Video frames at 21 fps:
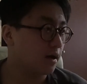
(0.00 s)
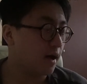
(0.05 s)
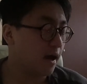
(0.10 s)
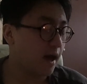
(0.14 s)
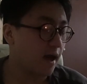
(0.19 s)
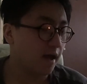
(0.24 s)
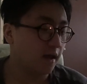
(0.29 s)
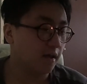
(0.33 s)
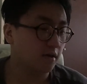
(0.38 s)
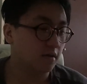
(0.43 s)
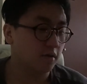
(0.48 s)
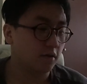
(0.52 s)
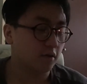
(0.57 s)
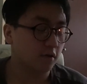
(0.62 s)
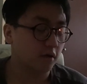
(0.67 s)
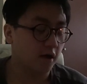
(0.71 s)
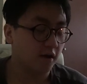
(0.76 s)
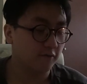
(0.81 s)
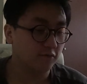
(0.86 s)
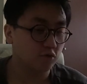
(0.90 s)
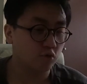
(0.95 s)
and
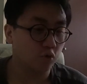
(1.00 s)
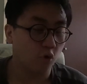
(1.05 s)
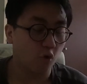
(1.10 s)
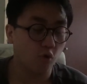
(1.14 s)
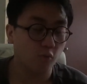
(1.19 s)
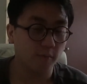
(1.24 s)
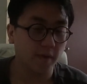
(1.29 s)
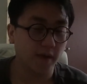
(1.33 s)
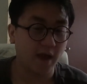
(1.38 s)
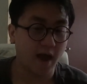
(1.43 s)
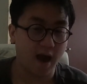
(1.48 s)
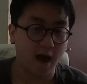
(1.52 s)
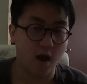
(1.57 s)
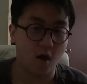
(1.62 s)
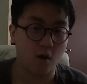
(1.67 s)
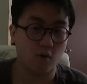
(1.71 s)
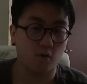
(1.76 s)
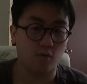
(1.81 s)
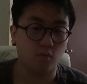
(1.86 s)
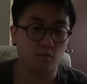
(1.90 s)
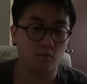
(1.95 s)
kind of taught me
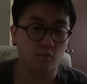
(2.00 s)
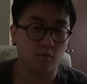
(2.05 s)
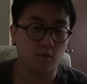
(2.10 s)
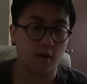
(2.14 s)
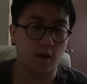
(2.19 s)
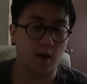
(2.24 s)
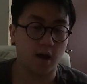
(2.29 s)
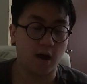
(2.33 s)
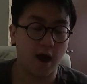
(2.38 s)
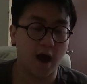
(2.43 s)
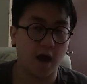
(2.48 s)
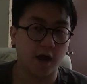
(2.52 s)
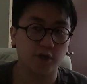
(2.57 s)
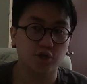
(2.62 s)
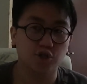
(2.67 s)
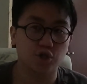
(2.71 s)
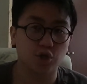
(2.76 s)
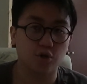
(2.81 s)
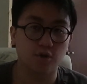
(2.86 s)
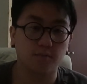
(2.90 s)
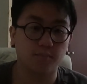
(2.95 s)
how I
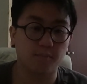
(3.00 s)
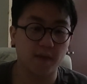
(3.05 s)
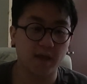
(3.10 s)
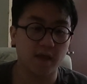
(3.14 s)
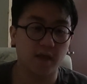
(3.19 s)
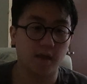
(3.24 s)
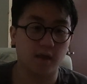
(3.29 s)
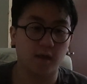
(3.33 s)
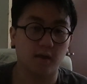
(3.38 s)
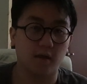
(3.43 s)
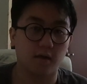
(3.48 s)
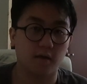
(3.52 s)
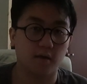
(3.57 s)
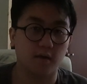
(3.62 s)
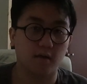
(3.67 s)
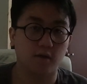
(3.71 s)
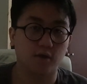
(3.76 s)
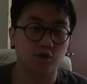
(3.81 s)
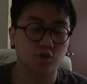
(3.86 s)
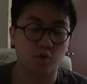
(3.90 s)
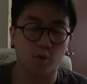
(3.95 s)
shouldn't be
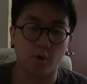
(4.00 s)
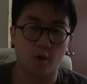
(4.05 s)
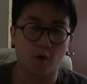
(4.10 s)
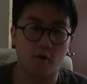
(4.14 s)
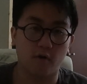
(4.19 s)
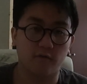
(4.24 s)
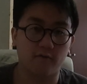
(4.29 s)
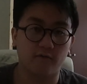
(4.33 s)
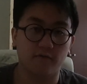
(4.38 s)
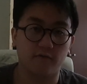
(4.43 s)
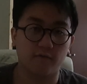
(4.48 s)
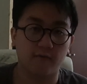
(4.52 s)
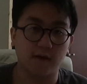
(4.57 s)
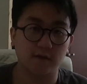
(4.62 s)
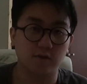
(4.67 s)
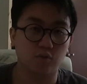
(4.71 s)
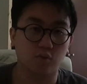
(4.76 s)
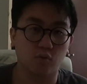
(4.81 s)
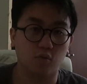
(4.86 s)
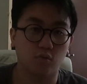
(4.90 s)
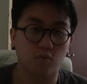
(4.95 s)
showing off
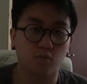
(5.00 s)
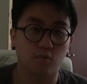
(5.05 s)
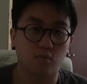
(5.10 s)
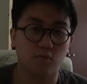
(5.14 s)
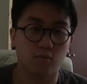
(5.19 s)
at all.